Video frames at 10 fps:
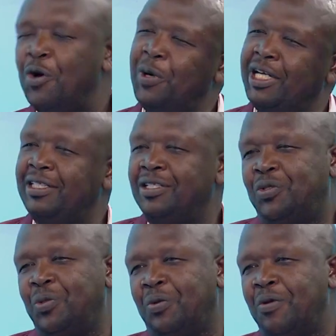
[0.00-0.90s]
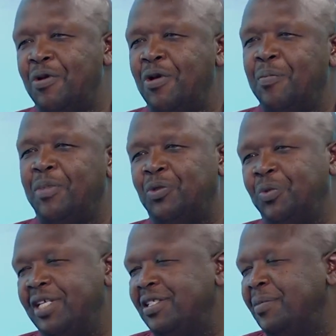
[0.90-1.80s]
Well, it is true. But
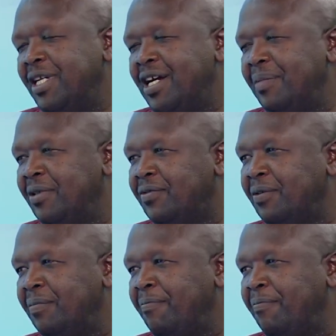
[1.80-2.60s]
where is the money coming from?